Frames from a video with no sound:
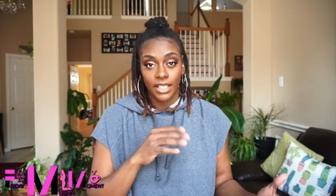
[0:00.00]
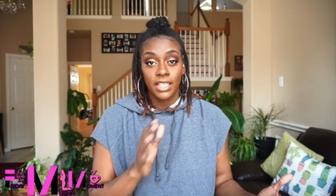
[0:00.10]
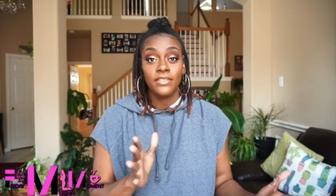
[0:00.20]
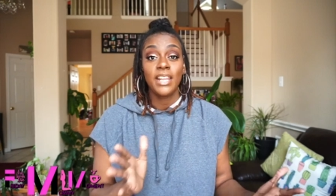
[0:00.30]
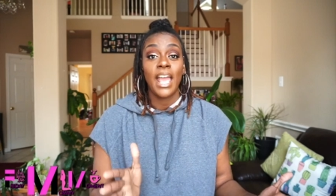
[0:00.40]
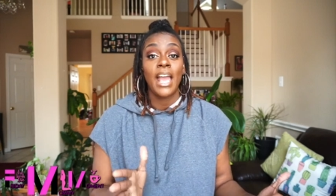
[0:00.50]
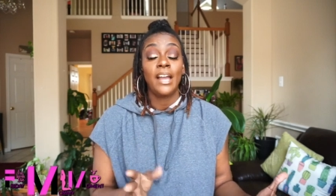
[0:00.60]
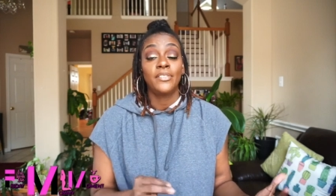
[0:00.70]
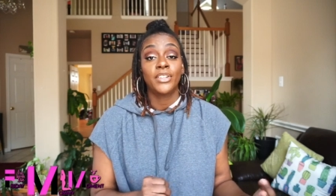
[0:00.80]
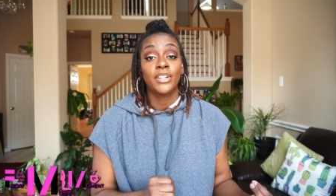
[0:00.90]
Even
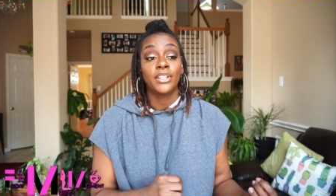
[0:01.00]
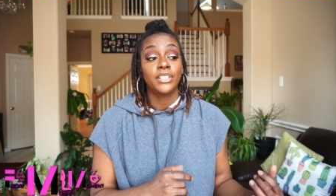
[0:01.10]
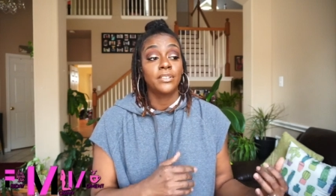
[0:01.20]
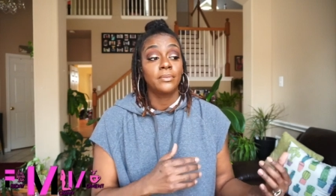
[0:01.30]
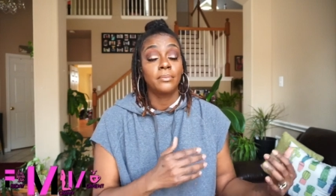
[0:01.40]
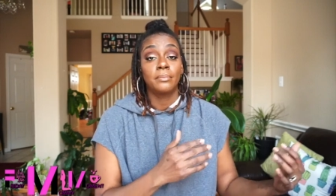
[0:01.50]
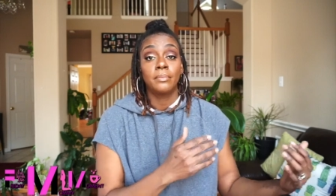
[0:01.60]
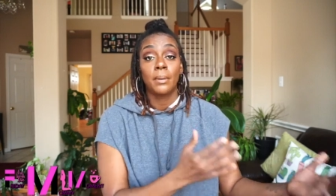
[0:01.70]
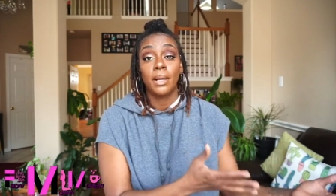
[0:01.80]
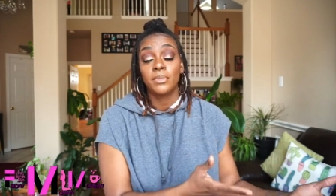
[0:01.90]
after
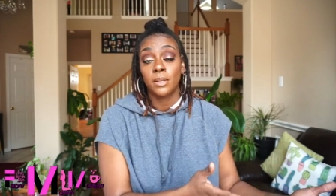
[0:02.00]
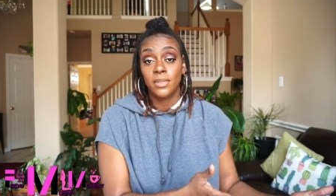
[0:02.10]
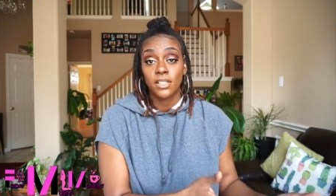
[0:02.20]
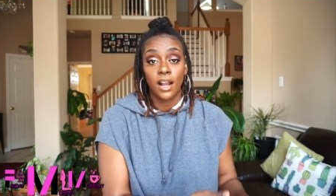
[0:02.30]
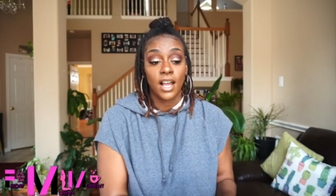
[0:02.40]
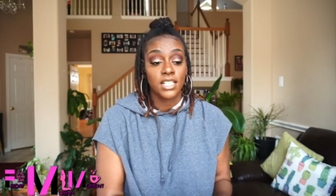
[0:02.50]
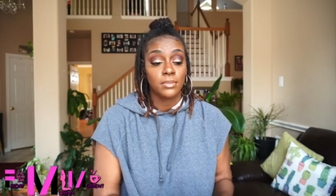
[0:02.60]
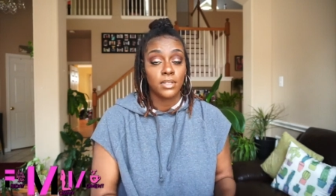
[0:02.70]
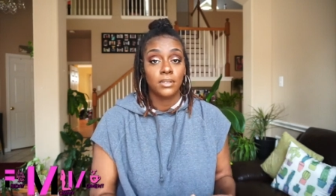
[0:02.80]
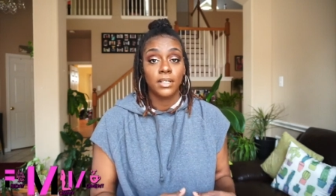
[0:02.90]
my mom took me to the
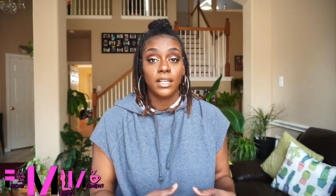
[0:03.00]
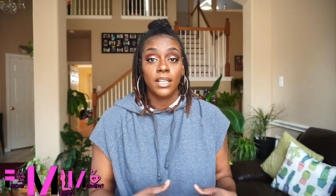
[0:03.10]
hospital